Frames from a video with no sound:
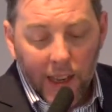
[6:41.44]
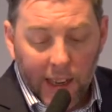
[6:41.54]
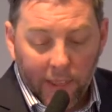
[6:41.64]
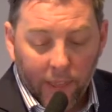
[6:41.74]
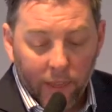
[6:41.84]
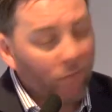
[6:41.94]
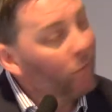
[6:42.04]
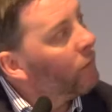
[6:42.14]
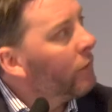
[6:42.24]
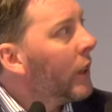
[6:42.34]

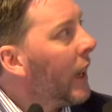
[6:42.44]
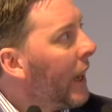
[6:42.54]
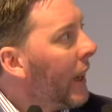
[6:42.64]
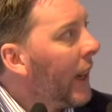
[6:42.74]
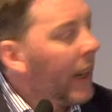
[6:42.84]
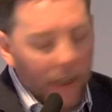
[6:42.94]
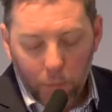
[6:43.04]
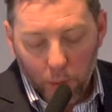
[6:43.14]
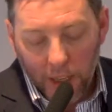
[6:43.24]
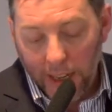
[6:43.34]
in
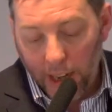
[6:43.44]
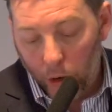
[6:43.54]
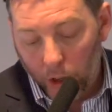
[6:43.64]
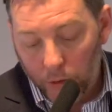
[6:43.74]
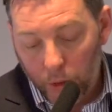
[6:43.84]
probably later on